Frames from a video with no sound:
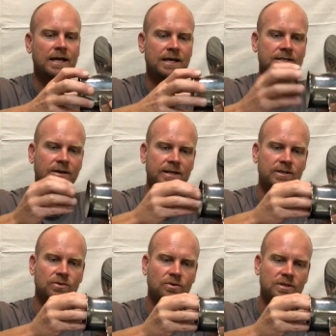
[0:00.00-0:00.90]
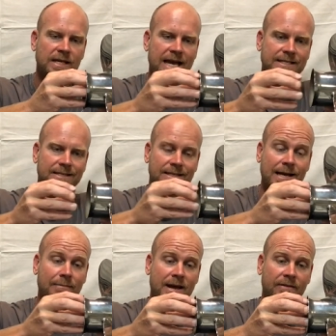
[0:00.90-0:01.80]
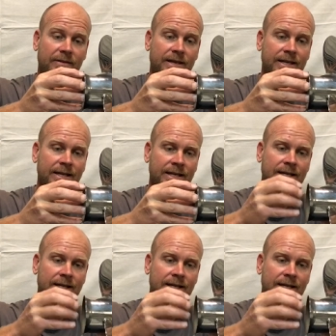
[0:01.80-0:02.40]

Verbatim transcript: So the exhaust gases that come out of here,